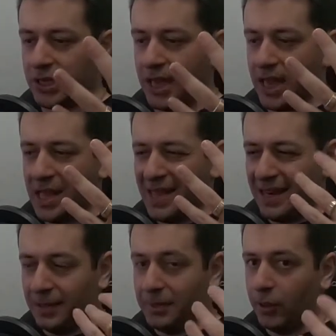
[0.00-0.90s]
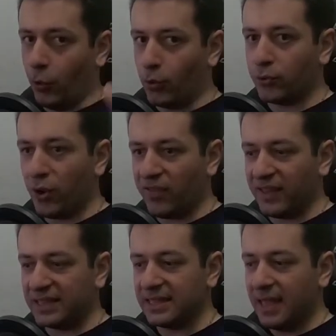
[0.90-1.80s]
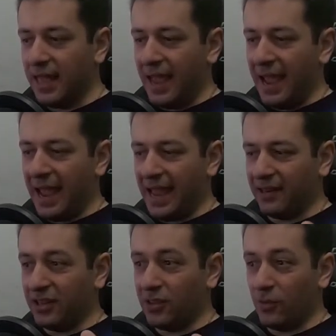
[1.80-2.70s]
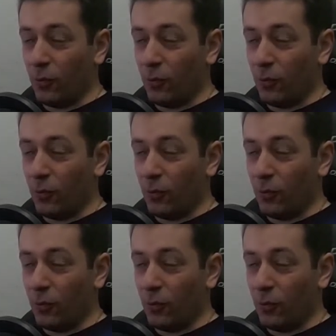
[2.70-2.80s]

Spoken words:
a little bit lower graphics, and it